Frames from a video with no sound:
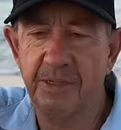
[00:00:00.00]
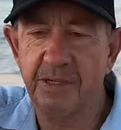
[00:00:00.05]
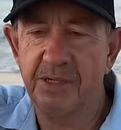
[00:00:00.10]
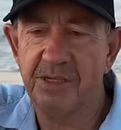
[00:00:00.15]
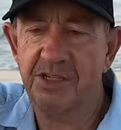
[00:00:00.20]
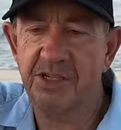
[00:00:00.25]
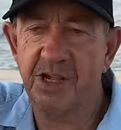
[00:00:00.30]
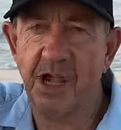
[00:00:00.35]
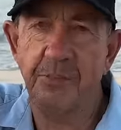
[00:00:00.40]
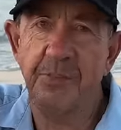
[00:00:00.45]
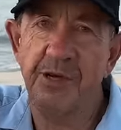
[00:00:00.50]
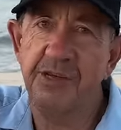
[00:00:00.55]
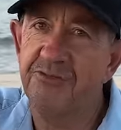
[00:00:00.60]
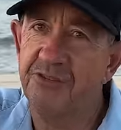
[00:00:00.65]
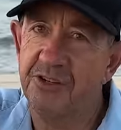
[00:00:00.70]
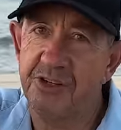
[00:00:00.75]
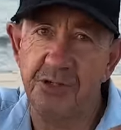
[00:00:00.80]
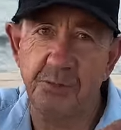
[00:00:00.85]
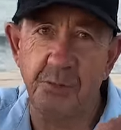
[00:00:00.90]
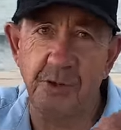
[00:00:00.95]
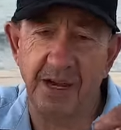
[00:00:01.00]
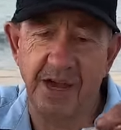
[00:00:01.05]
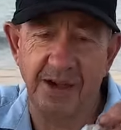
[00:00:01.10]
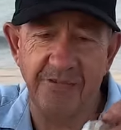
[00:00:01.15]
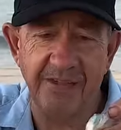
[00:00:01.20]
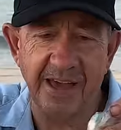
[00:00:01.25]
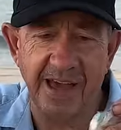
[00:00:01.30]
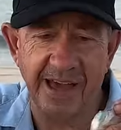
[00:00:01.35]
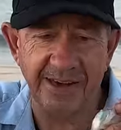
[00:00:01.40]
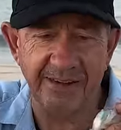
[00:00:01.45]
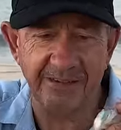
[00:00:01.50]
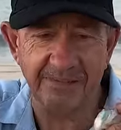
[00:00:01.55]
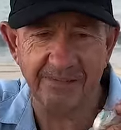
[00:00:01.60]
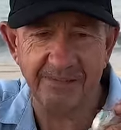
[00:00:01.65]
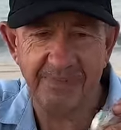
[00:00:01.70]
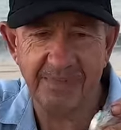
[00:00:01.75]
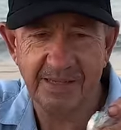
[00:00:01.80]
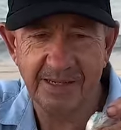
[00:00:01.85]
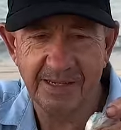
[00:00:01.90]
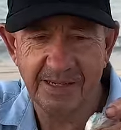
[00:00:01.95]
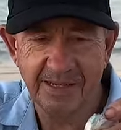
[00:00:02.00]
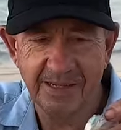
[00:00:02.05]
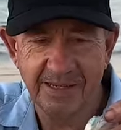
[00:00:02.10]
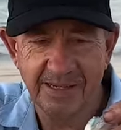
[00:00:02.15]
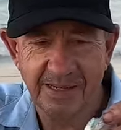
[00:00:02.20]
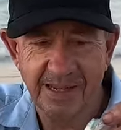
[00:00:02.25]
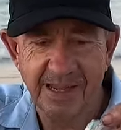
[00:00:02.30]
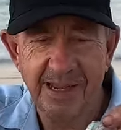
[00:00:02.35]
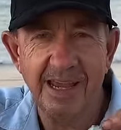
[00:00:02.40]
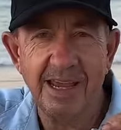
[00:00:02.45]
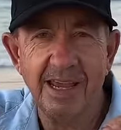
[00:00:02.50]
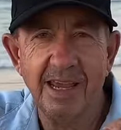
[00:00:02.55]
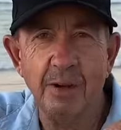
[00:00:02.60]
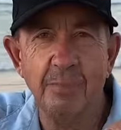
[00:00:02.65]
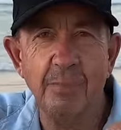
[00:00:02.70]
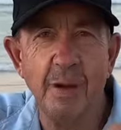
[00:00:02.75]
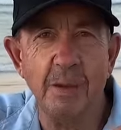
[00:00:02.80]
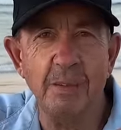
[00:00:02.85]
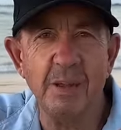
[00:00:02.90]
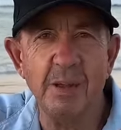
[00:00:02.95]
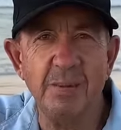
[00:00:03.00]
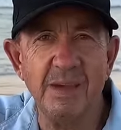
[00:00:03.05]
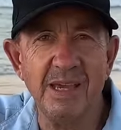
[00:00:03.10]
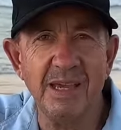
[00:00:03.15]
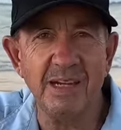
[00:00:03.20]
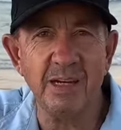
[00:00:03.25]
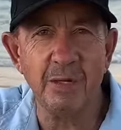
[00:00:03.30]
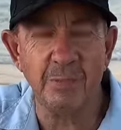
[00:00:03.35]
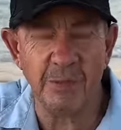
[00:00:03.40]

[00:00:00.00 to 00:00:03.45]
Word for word: So many fish would love that. It'll probably be a little